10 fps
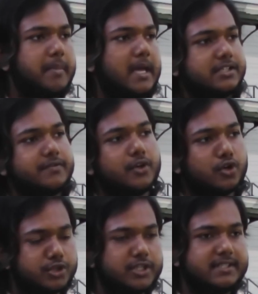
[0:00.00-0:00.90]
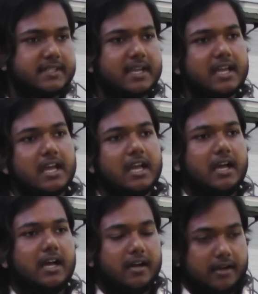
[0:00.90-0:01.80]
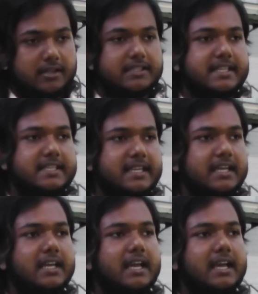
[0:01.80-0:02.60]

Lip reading: manager for Košice, the city.